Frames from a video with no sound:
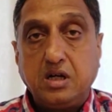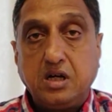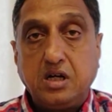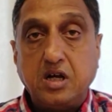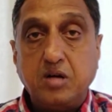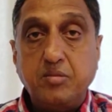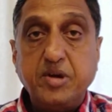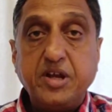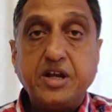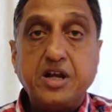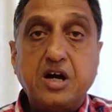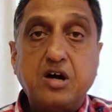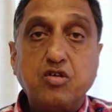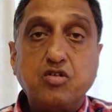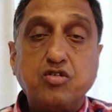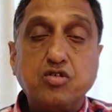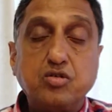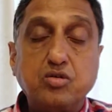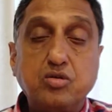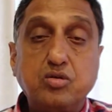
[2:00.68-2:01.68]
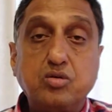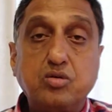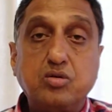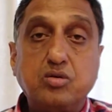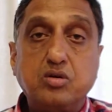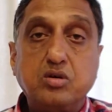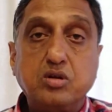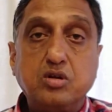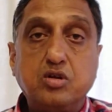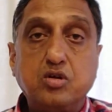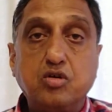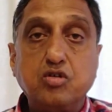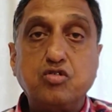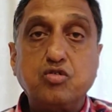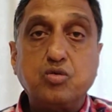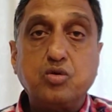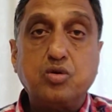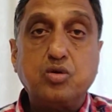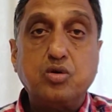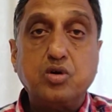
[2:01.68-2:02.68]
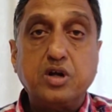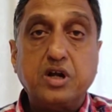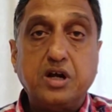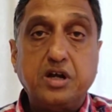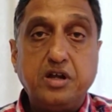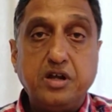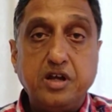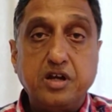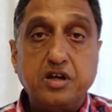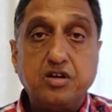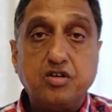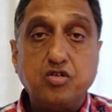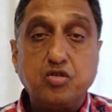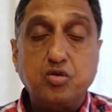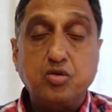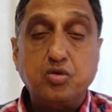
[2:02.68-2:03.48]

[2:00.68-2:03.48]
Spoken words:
Coming now to those who hold a tier 2